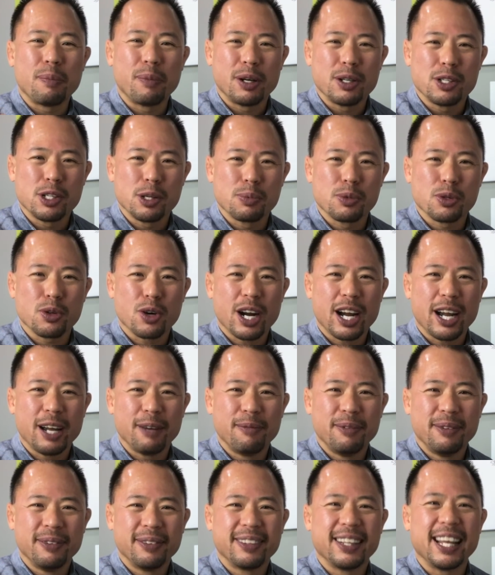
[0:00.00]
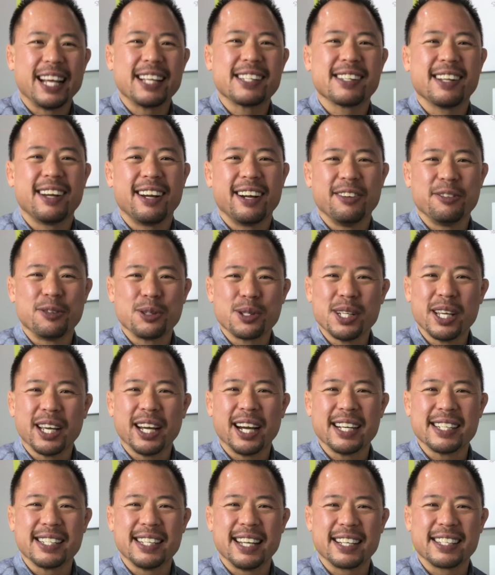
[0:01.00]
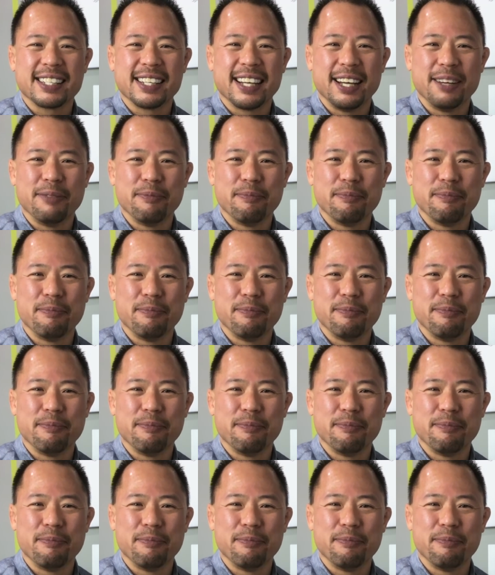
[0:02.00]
to subscribe. Thanks a lot, and we'll see you guys next time.